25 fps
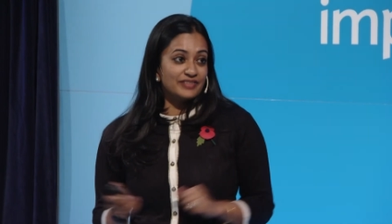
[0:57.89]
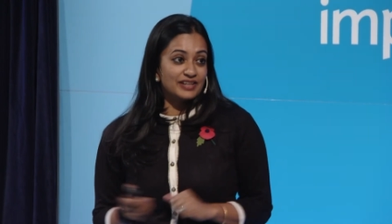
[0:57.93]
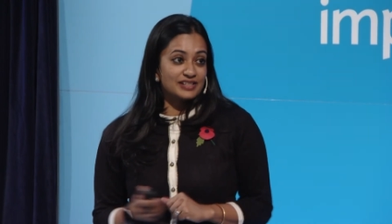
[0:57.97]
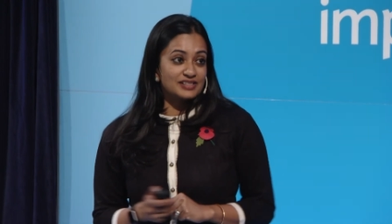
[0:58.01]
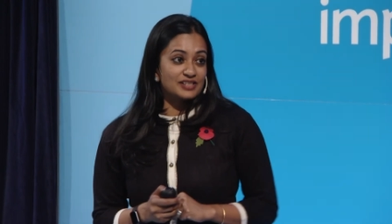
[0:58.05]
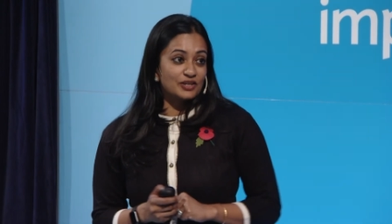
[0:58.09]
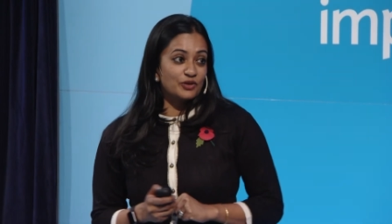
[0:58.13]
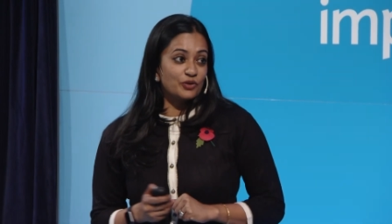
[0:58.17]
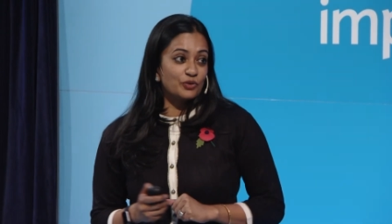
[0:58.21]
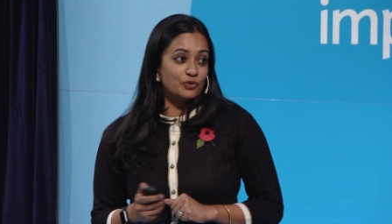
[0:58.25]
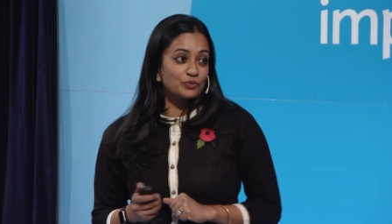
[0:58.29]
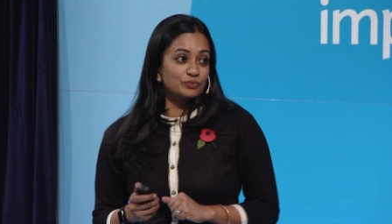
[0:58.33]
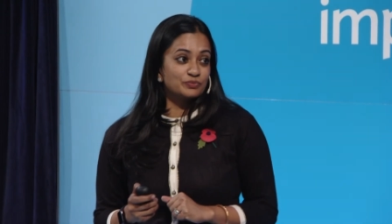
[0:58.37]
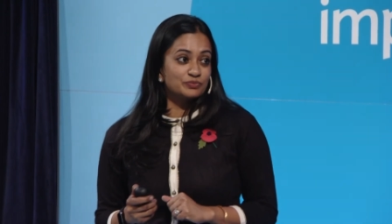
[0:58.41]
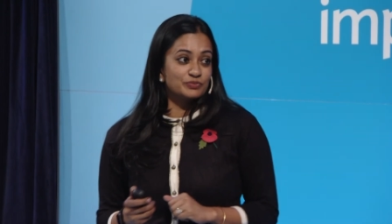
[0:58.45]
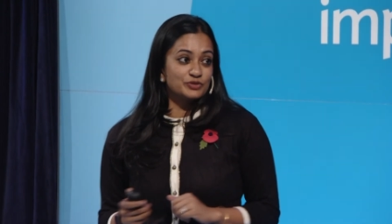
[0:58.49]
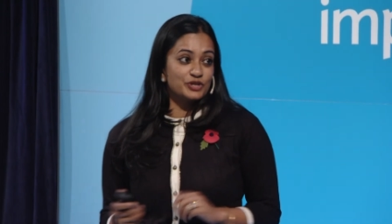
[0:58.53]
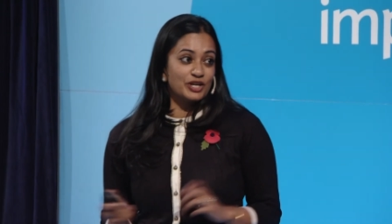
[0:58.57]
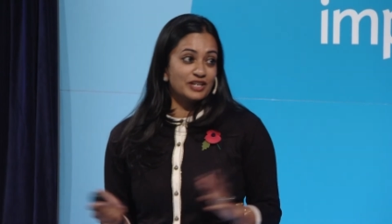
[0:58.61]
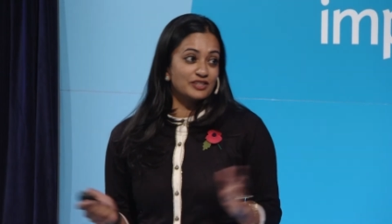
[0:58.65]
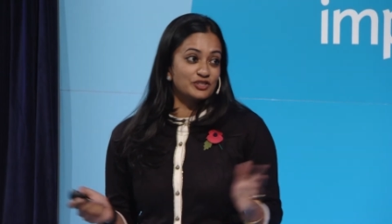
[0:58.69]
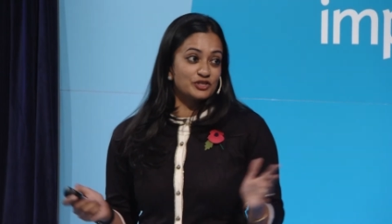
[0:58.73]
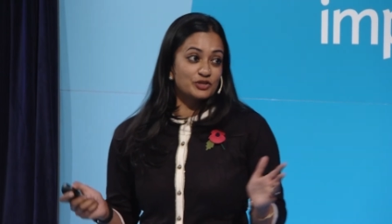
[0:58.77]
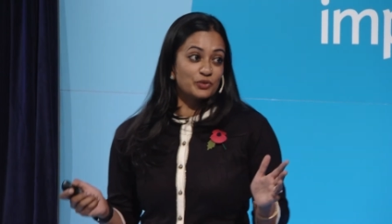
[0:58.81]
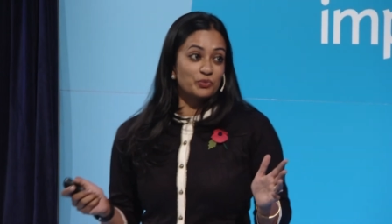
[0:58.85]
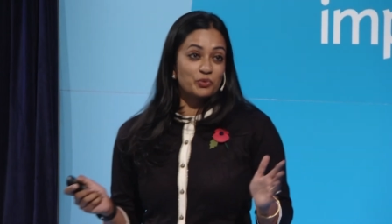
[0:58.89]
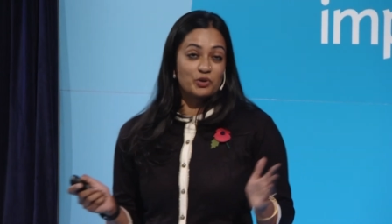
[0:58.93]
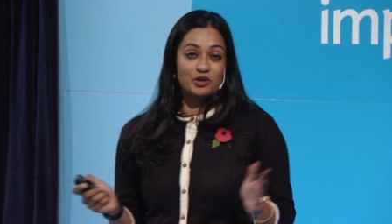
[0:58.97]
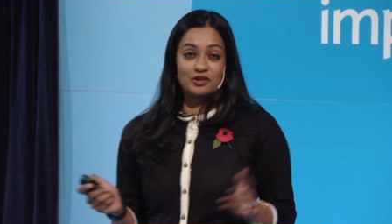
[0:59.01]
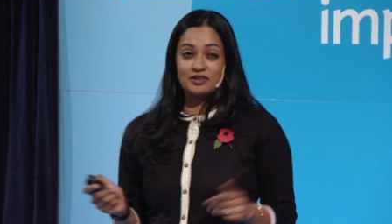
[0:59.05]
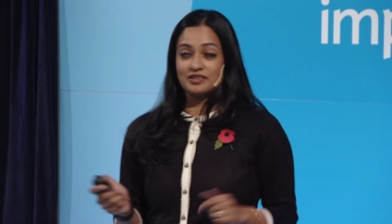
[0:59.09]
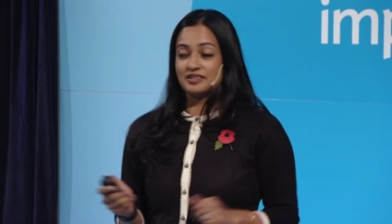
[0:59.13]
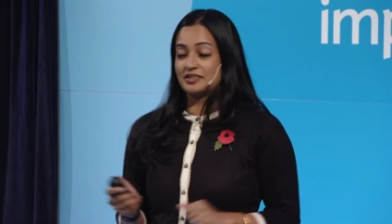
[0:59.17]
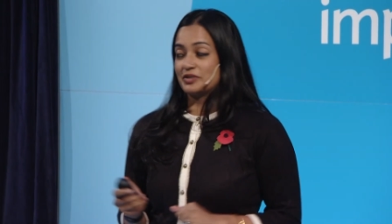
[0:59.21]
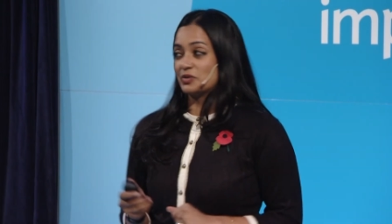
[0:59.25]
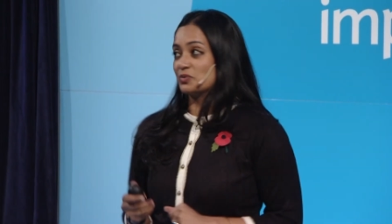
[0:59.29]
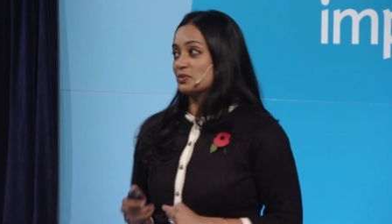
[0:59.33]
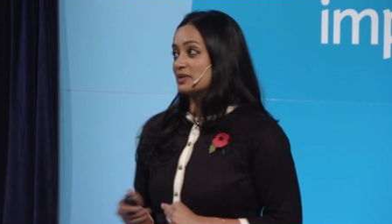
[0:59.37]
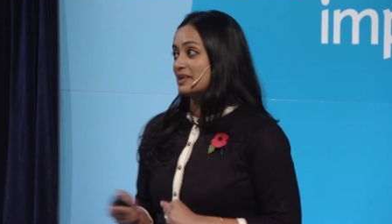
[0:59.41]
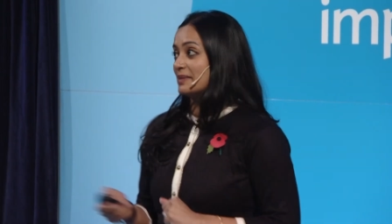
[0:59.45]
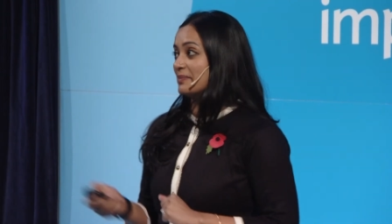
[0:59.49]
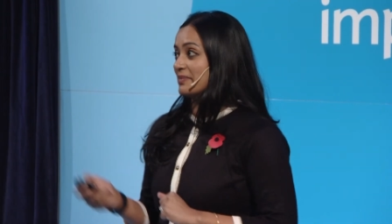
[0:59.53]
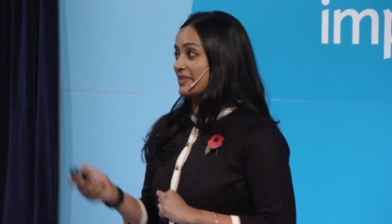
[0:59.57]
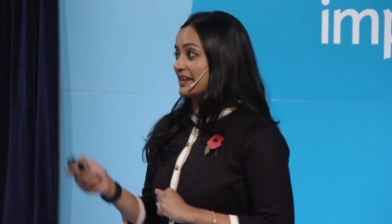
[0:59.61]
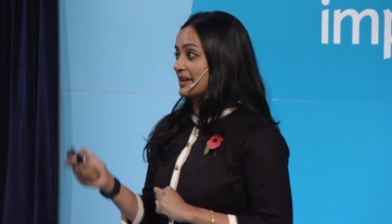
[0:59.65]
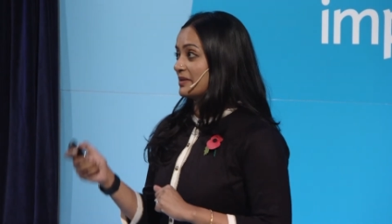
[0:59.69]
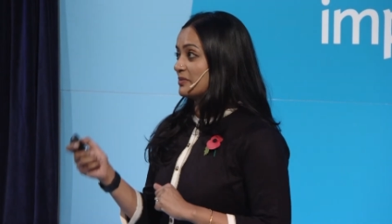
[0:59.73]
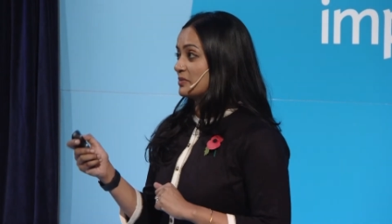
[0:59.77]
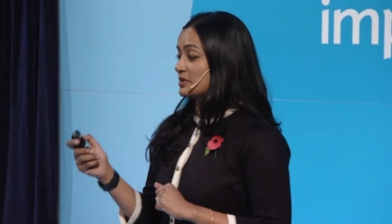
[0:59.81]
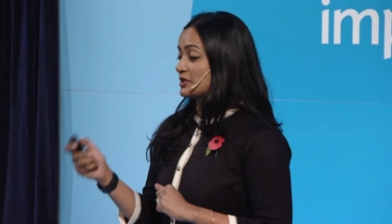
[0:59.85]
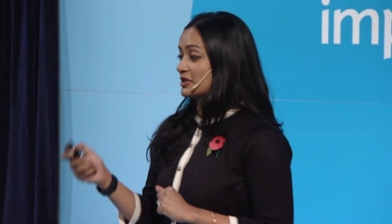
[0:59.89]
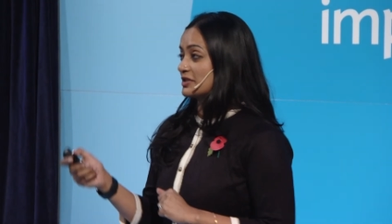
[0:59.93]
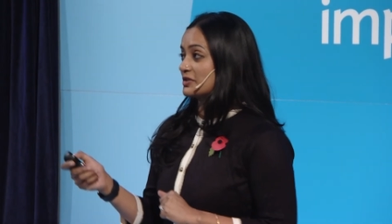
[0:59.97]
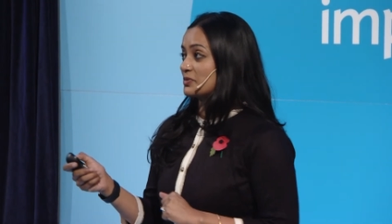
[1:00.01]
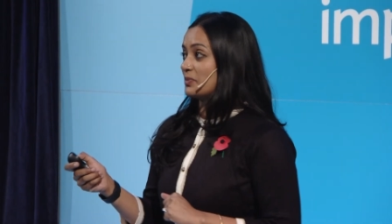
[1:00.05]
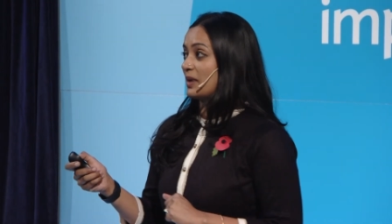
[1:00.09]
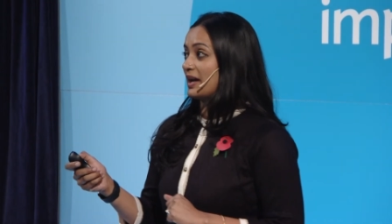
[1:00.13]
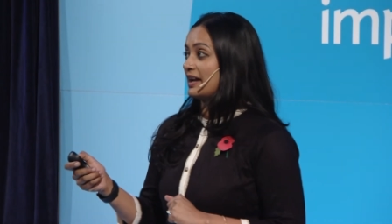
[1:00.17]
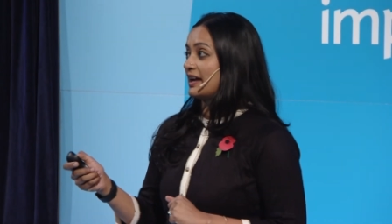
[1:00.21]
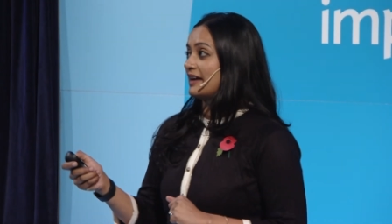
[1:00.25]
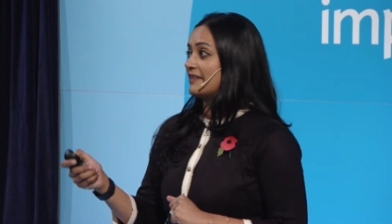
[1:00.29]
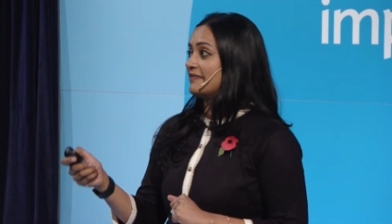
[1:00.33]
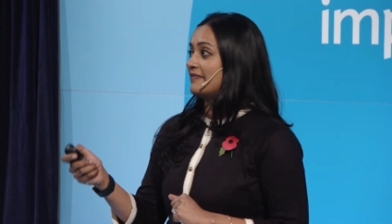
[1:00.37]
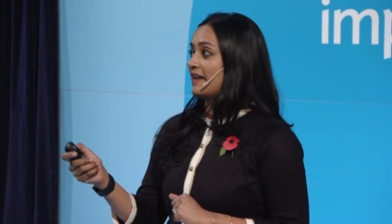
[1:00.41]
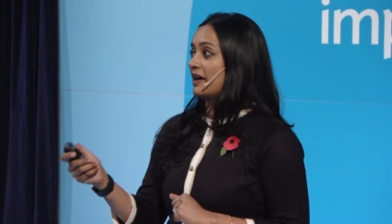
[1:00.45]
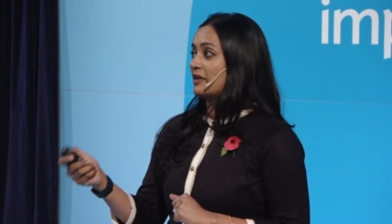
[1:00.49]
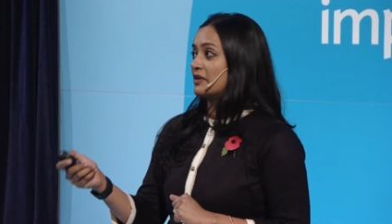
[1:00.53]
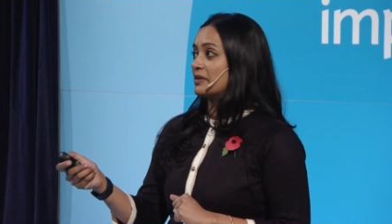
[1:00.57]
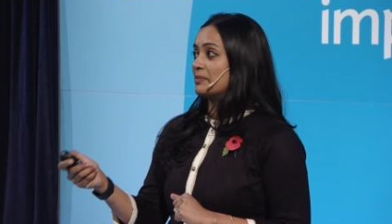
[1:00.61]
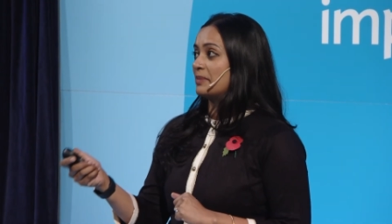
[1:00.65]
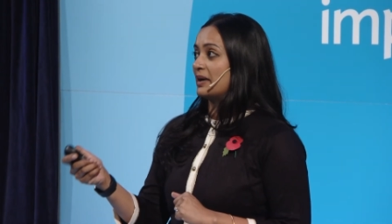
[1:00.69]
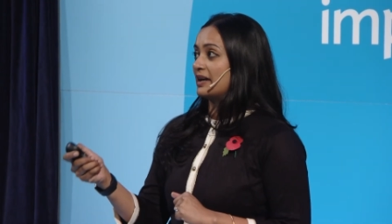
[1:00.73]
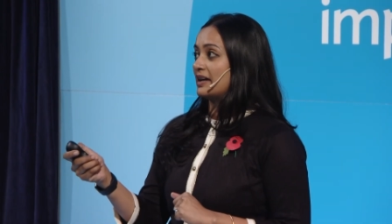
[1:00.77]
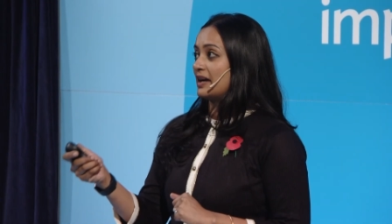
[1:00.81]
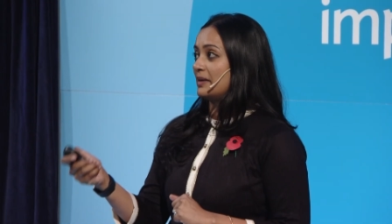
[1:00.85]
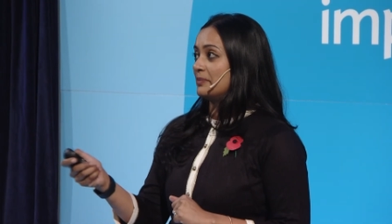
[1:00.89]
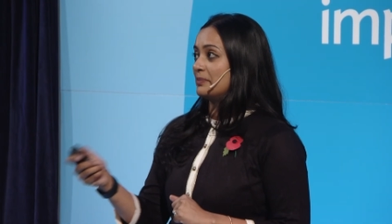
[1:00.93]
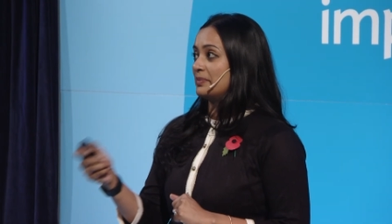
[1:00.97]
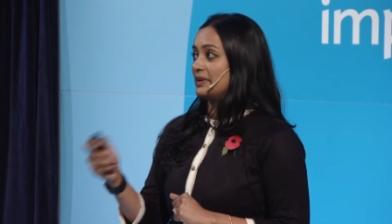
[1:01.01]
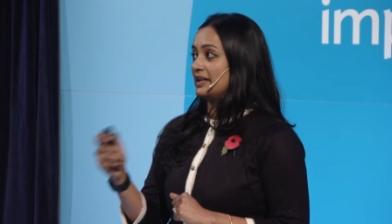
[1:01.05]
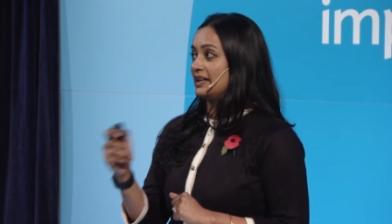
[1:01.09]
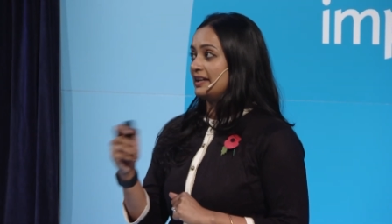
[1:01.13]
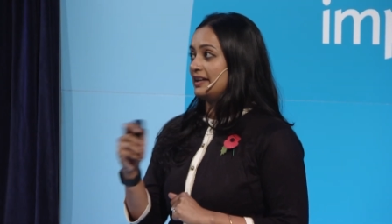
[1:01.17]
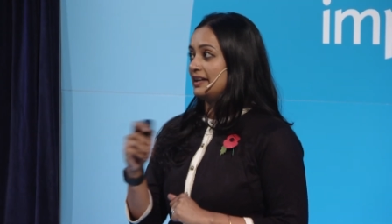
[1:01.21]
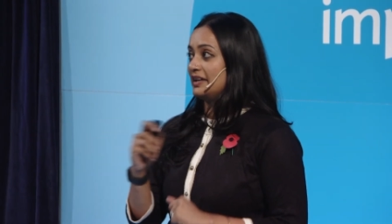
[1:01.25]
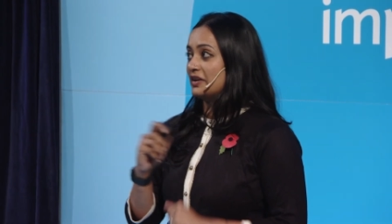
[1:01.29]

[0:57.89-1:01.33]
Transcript: Let's go change the world and do something, which is when I founded my company,